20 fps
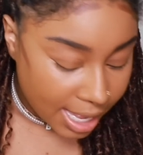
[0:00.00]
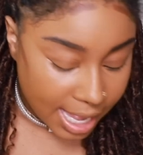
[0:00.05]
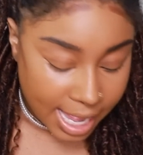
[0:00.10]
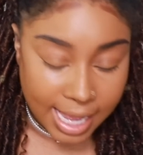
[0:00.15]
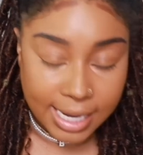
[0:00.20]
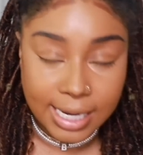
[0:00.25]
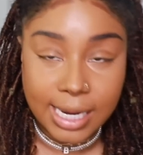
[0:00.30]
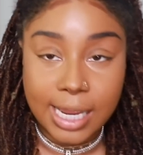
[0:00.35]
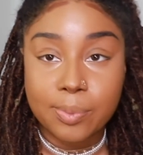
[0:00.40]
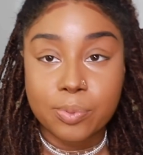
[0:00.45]

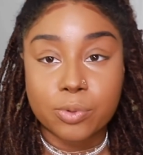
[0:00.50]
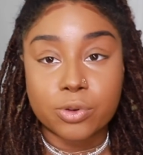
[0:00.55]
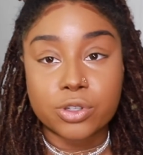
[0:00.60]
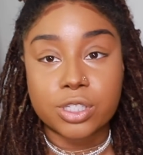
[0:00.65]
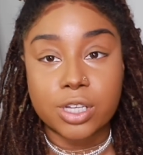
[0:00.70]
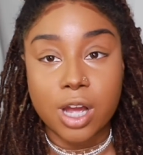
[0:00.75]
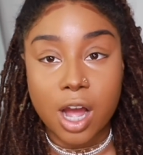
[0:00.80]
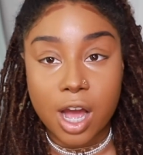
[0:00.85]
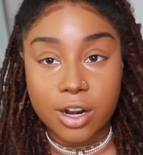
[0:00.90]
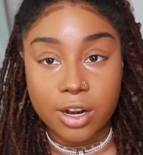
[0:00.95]
and April's
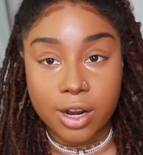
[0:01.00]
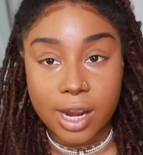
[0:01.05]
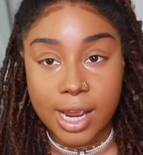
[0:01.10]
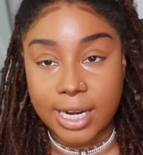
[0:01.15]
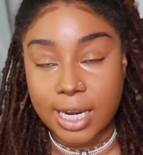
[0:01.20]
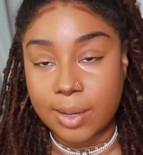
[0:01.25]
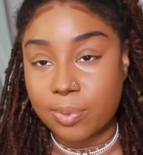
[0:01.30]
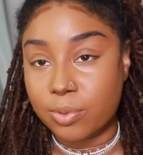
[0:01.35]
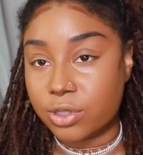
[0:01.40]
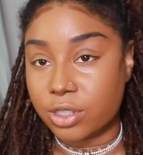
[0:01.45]
daughter,
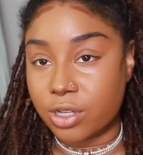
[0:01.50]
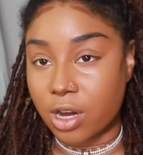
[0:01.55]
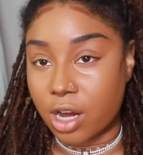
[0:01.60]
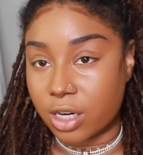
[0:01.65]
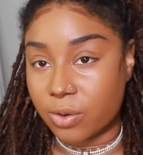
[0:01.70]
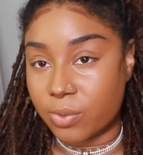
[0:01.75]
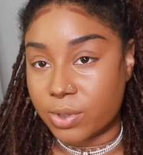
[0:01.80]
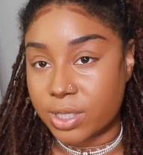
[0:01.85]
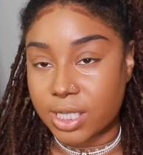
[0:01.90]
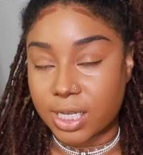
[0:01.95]
and April's
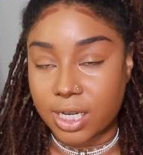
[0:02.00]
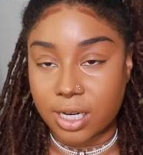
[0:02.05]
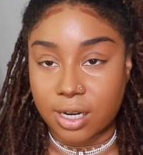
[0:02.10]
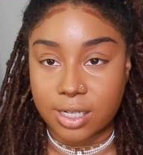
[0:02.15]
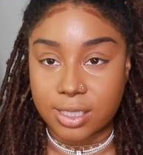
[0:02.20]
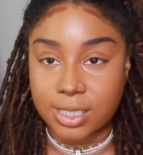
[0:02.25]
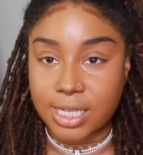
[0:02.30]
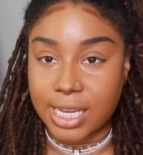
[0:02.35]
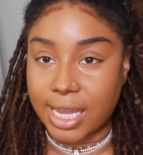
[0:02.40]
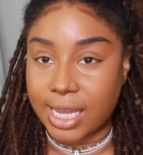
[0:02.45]
daughter was sitting
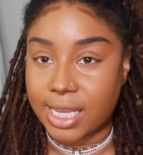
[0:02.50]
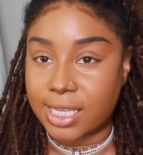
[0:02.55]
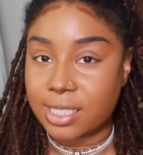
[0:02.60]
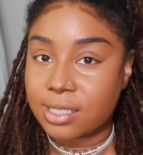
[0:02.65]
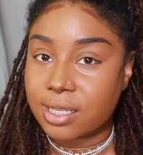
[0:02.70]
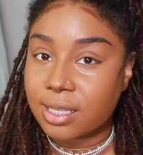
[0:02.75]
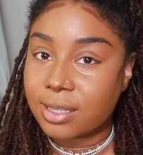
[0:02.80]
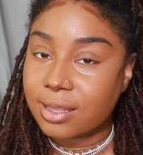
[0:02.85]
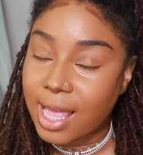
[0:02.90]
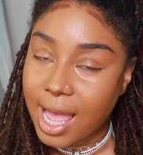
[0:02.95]
on
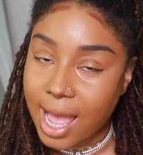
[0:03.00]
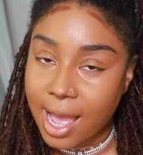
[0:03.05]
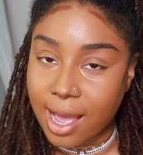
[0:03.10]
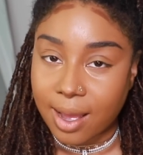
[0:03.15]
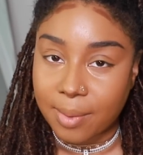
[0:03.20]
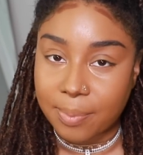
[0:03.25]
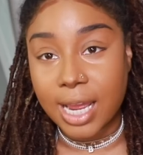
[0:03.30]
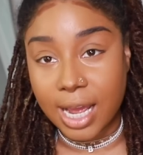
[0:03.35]
Tay's lap.